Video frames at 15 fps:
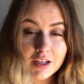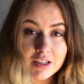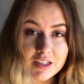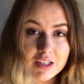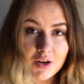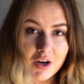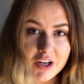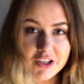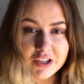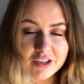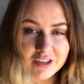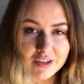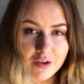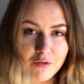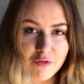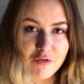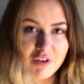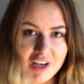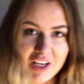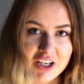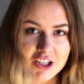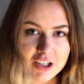So I just
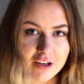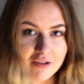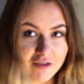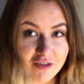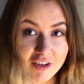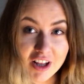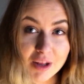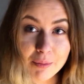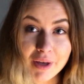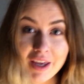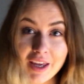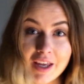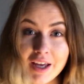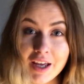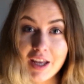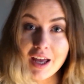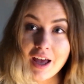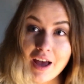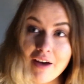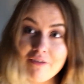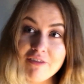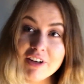finished filming
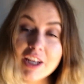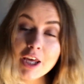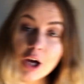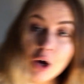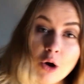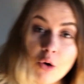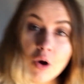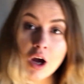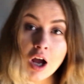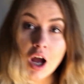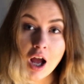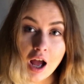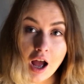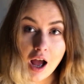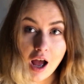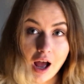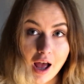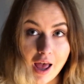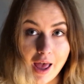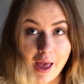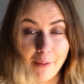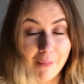a video,
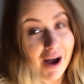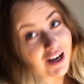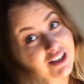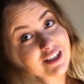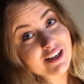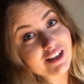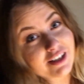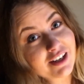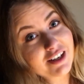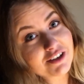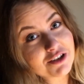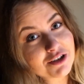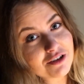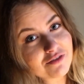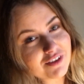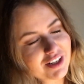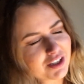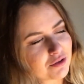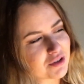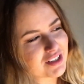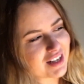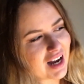um, actually two
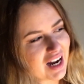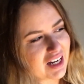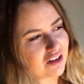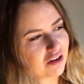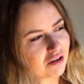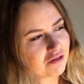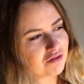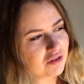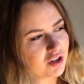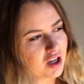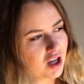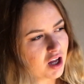videos kind of.